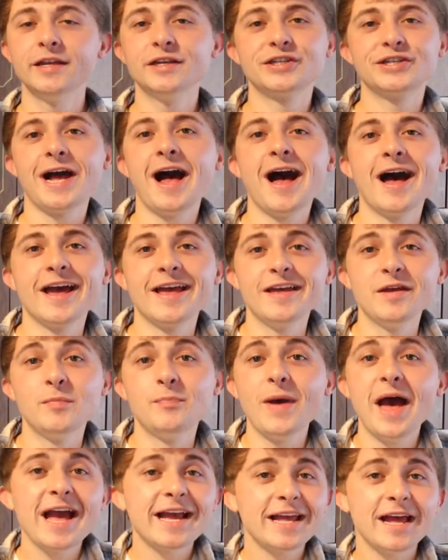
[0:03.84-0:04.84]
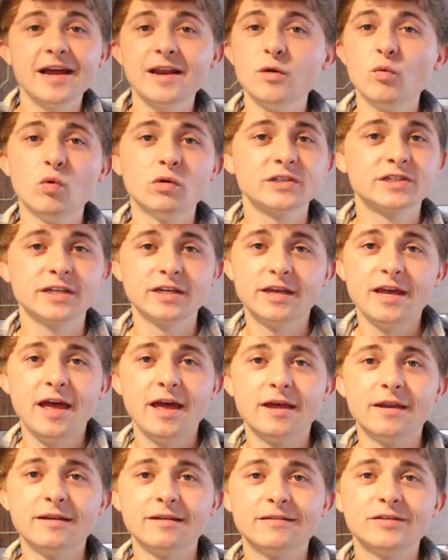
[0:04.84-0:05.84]
It is I, back at it once
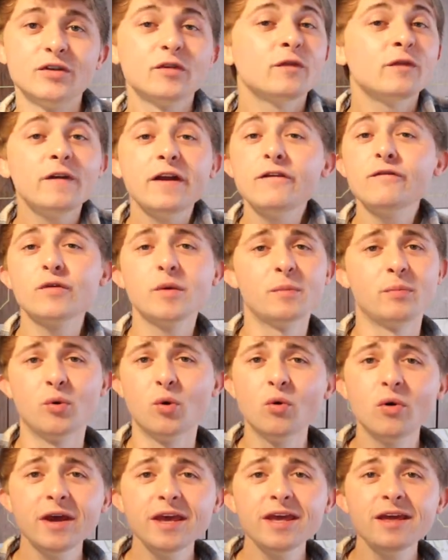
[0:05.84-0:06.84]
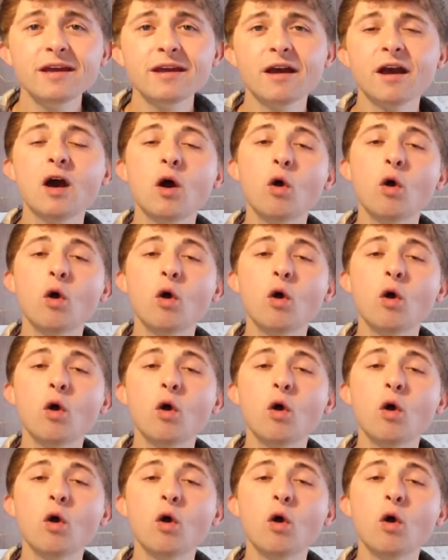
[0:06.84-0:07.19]
again. Your favorite boy?